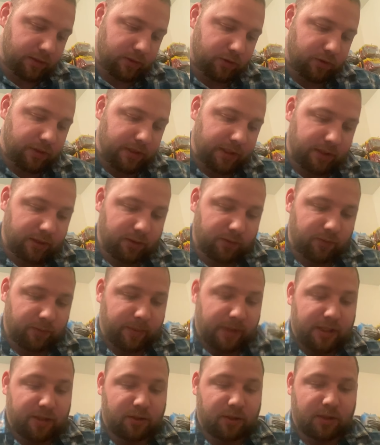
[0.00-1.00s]
a trailer for
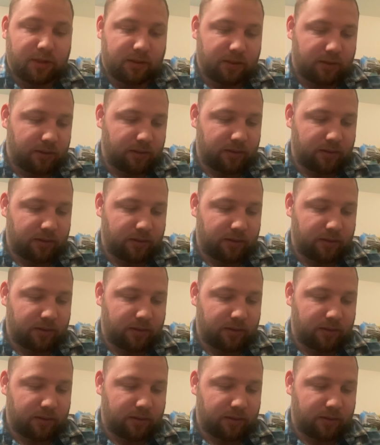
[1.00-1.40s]
my jigs.